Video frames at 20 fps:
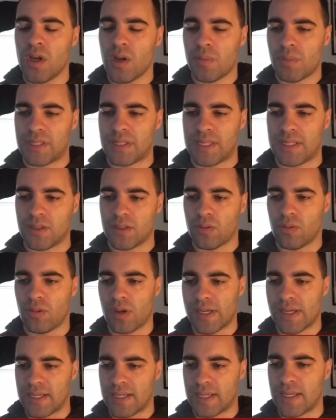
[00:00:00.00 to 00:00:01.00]
but then you're
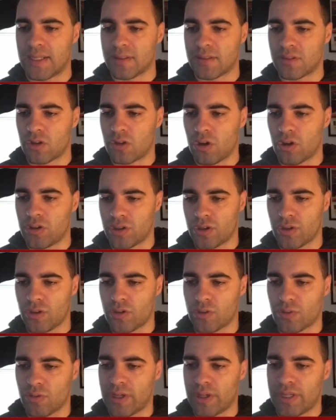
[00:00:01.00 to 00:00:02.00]
like on
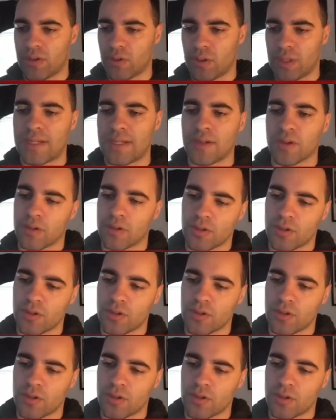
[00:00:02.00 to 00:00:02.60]
turn 3 or later,